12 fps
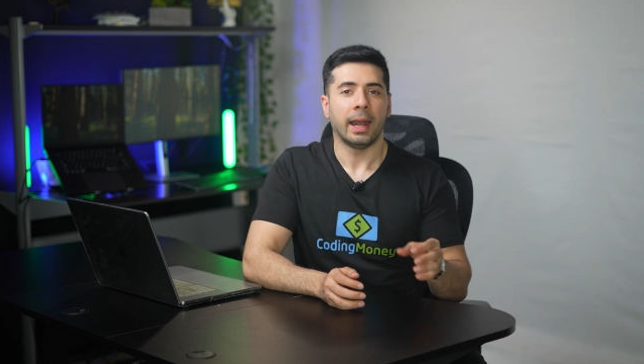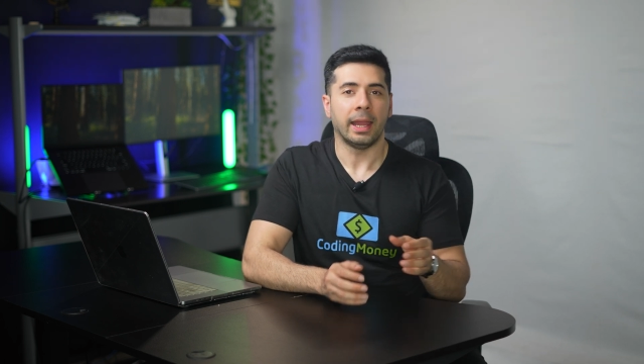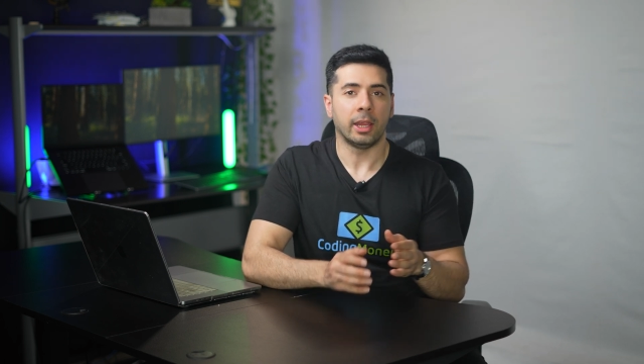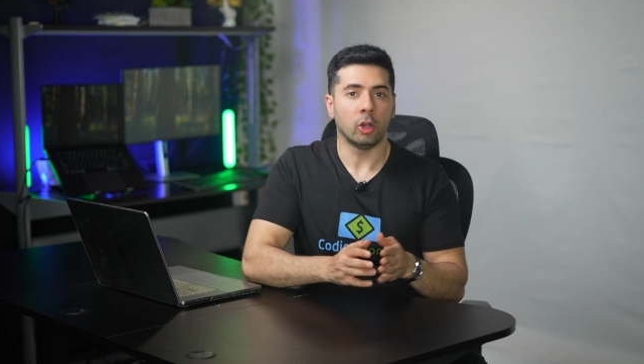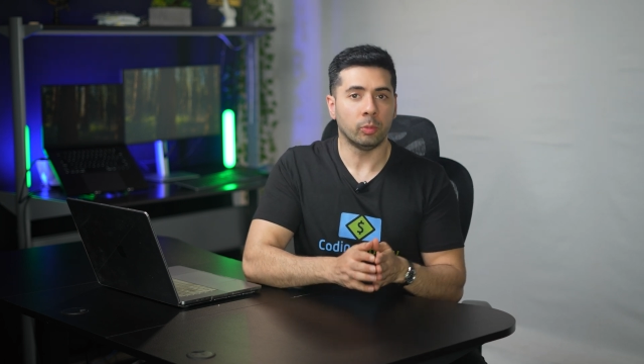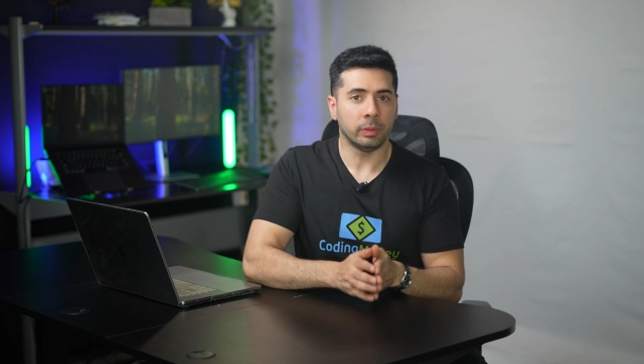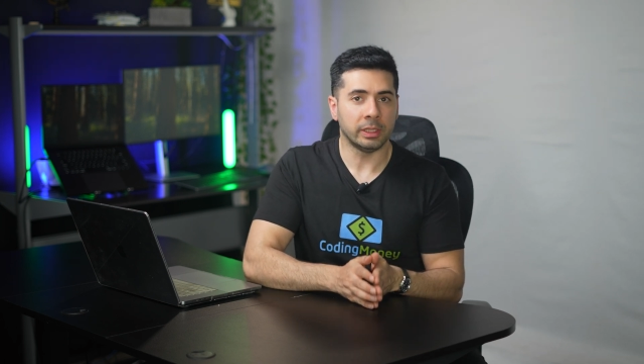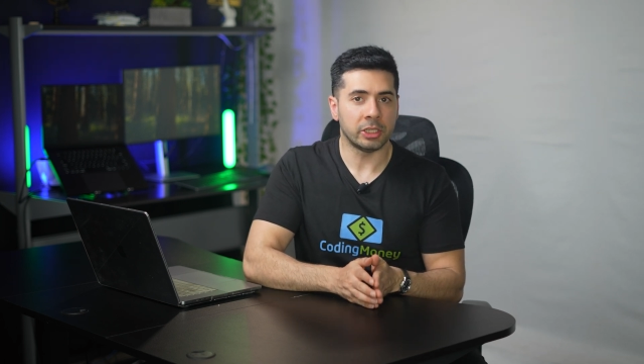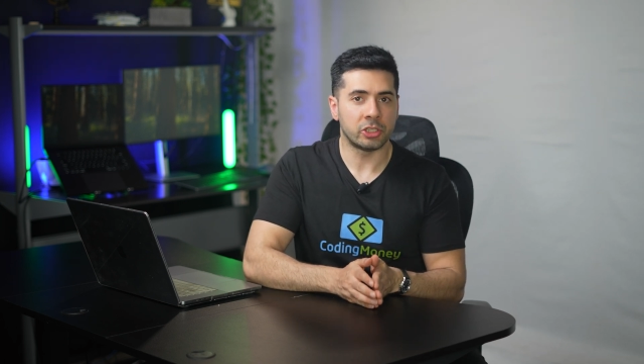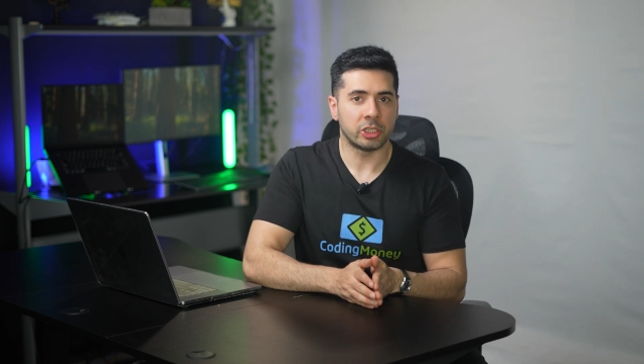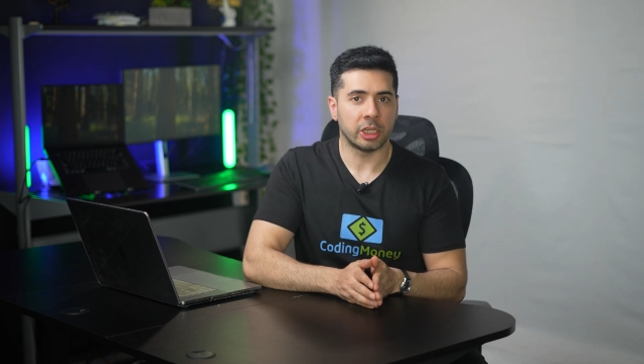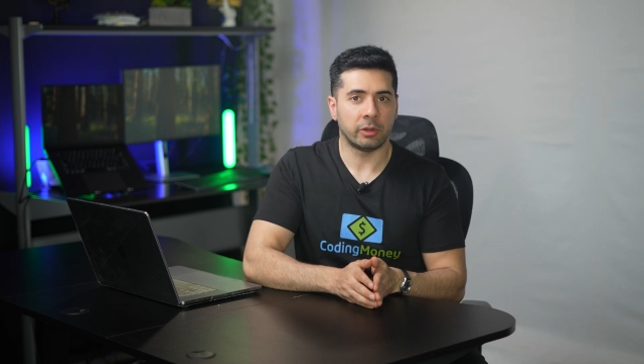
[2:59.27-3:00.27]
I openly
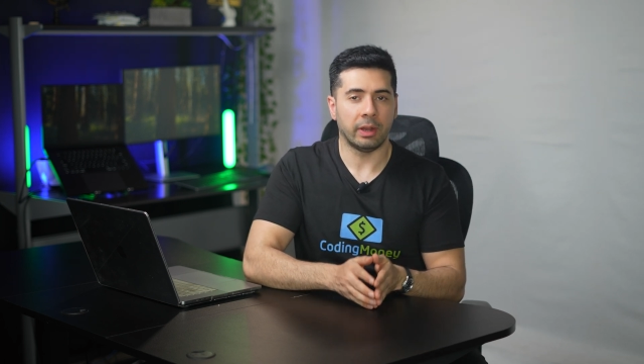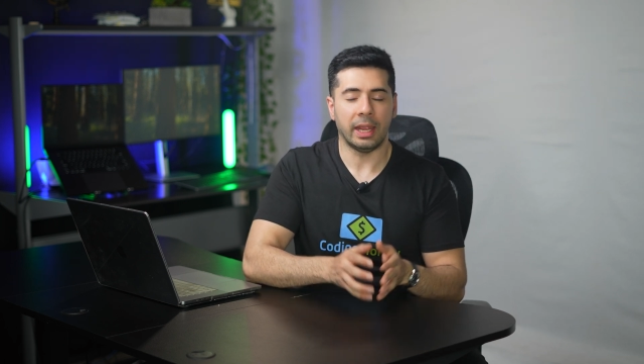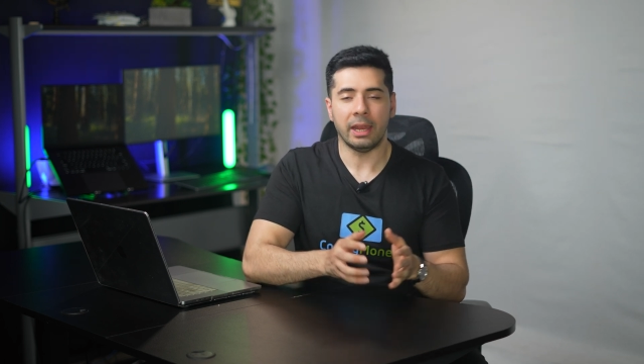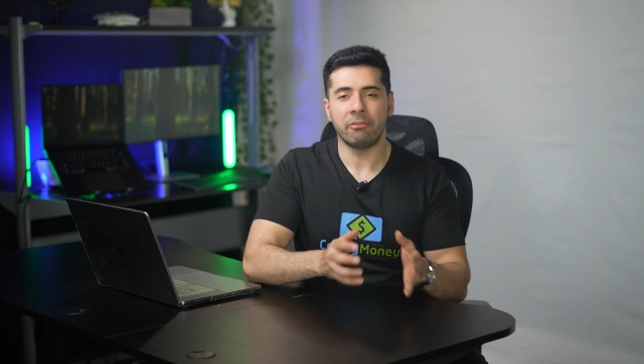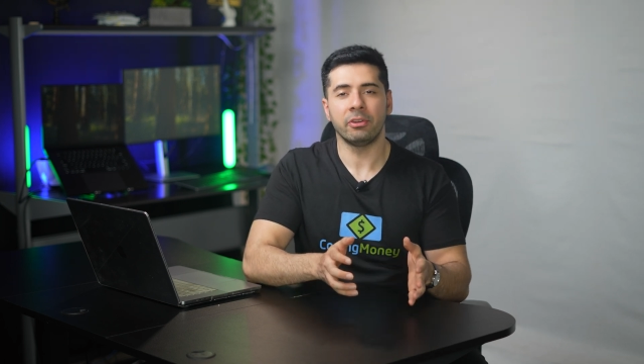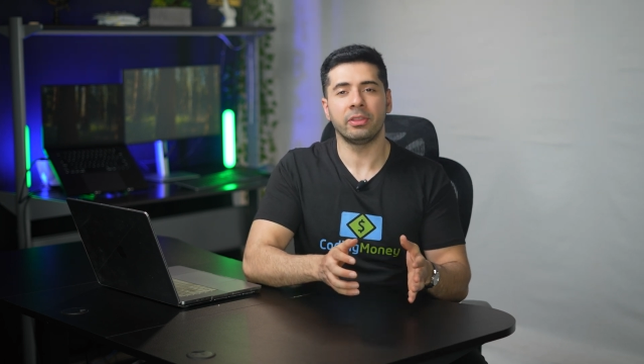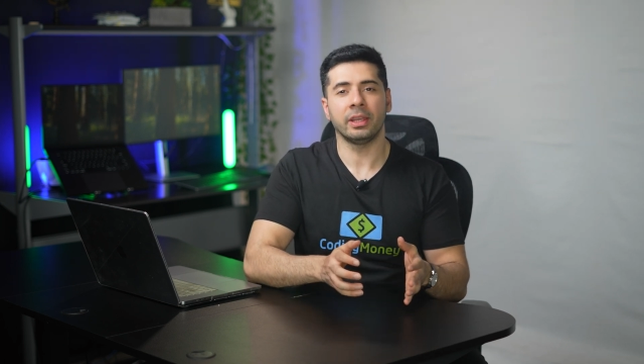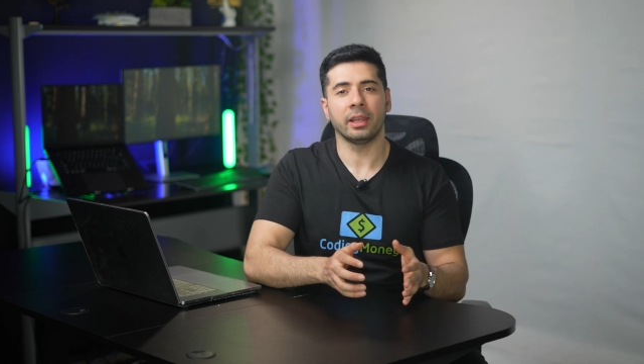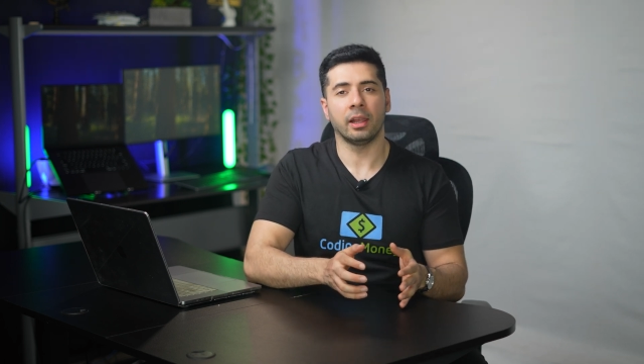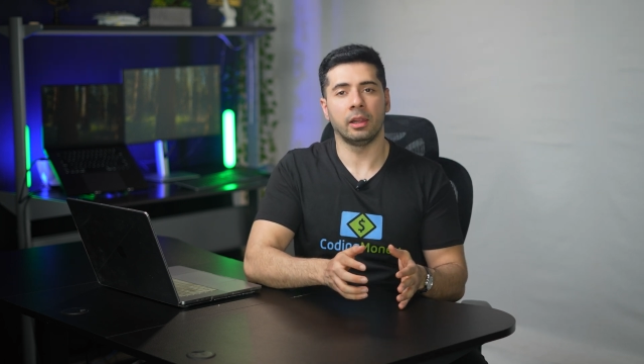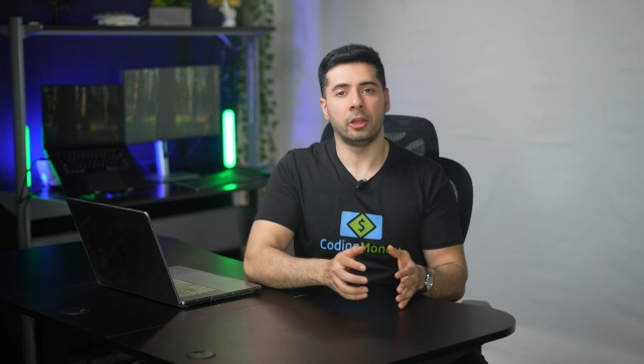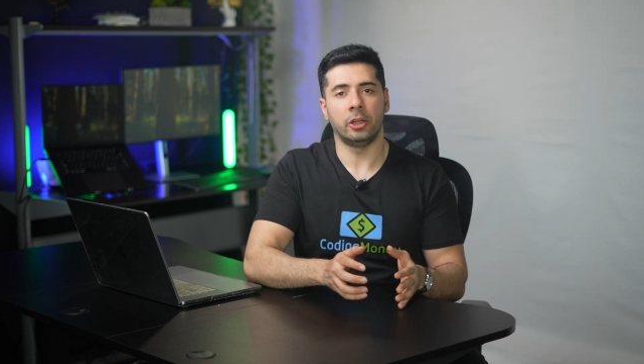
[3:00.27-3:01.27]
share everything
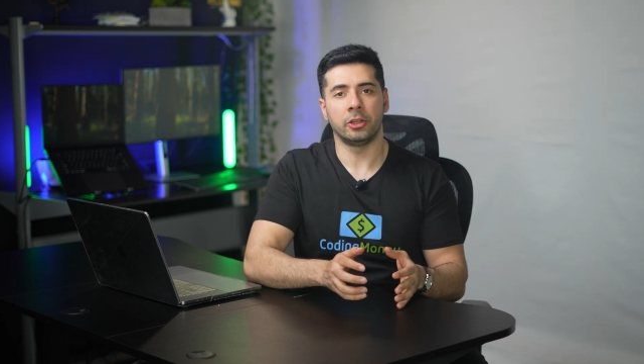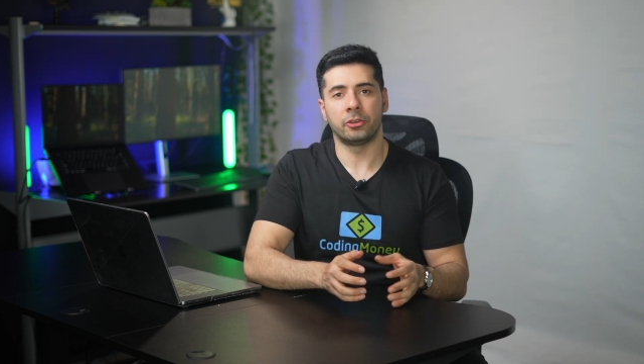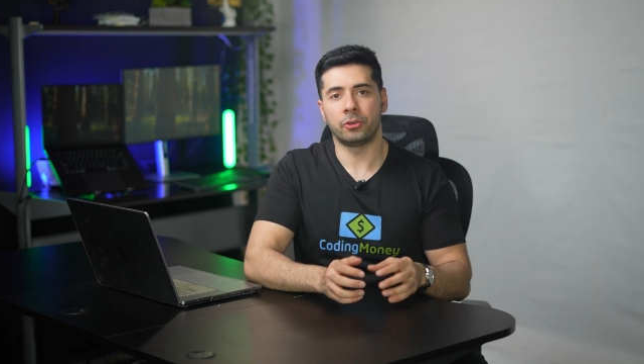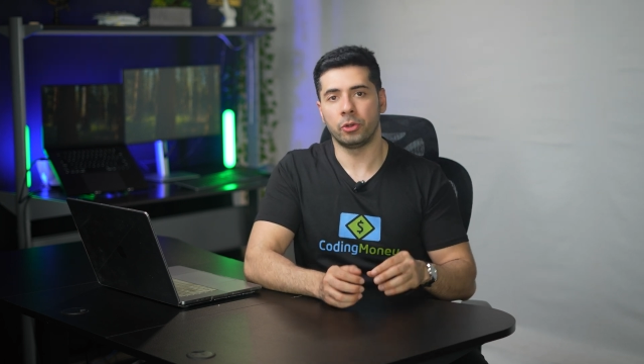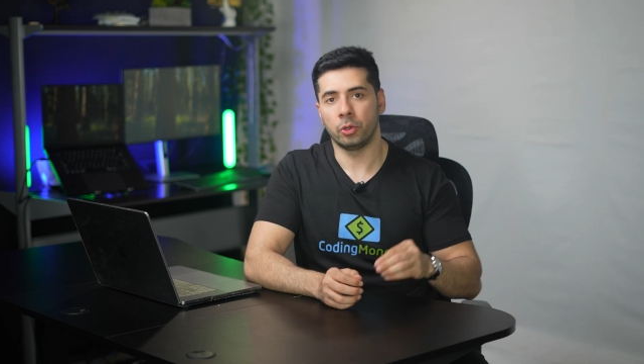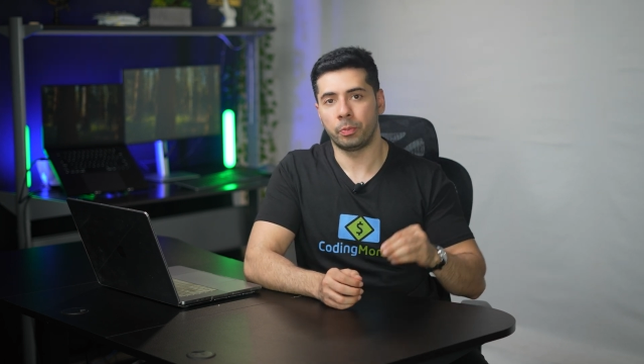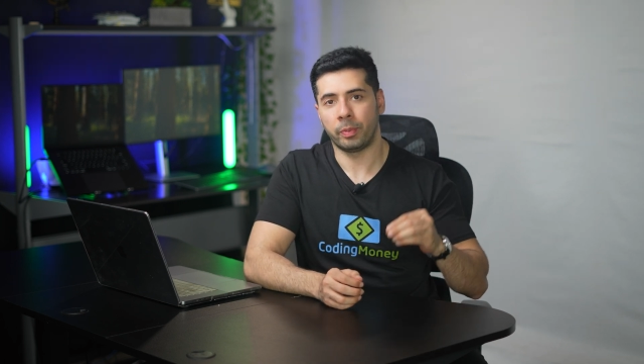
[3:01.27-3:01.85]
I learned through